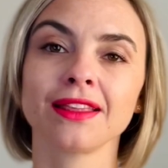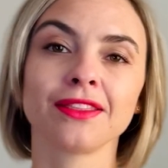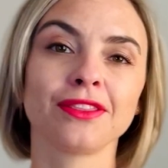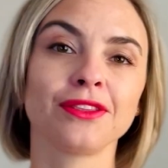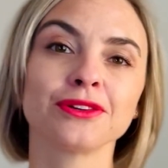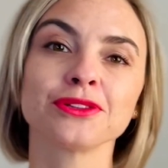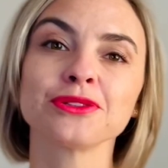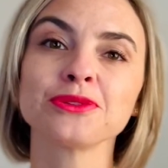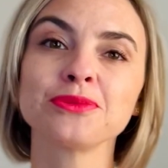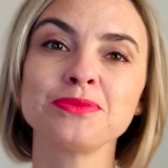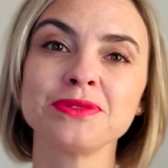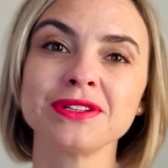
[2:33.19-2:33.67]

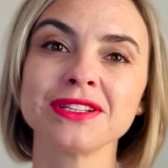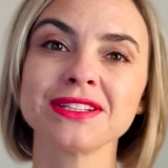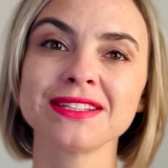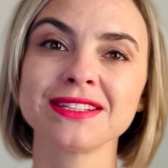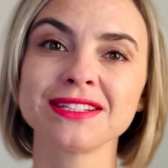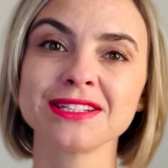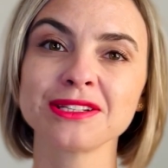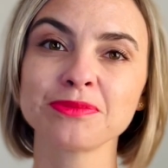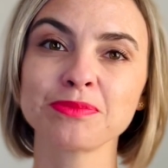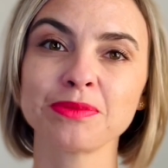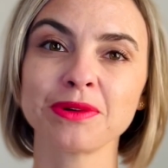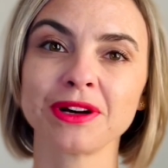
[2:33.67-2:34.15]
Don't miss
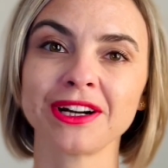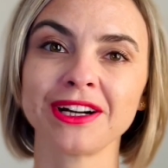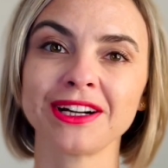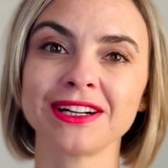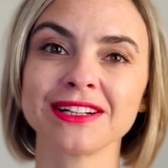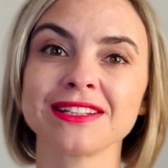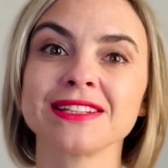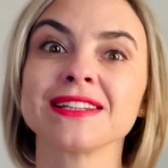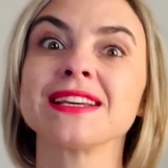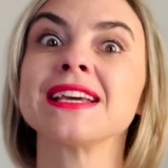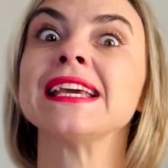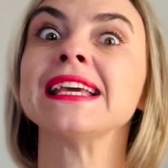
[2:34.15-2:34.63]
this
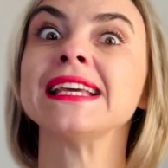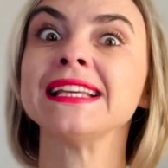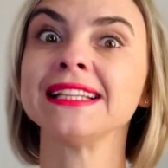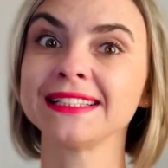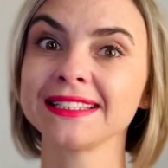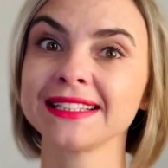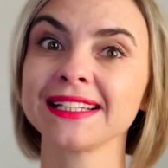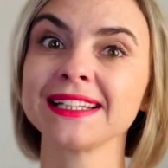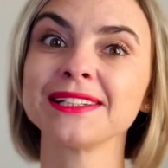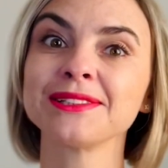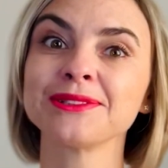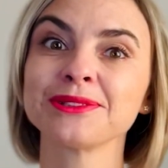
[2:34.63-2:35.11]
part, it
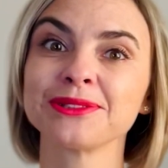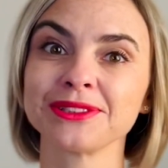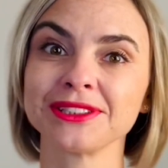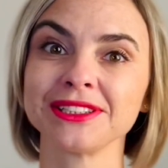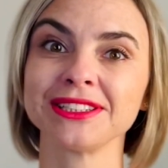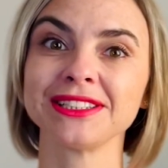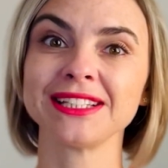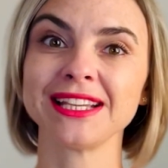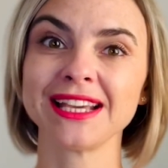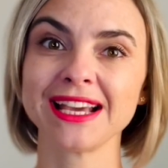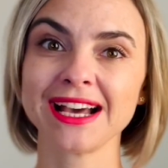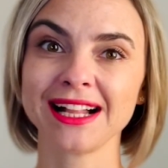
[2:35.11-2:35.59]
can
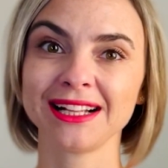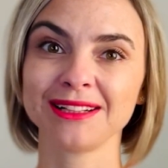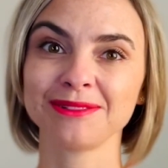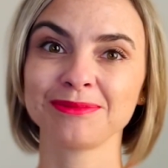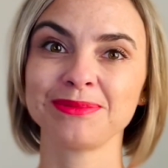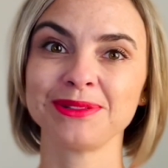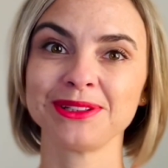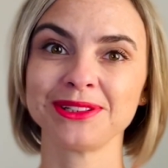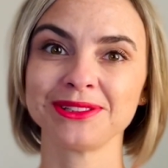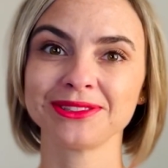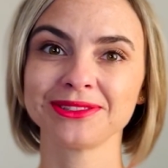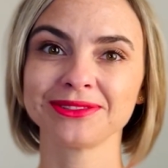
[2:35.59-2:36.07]
really help you.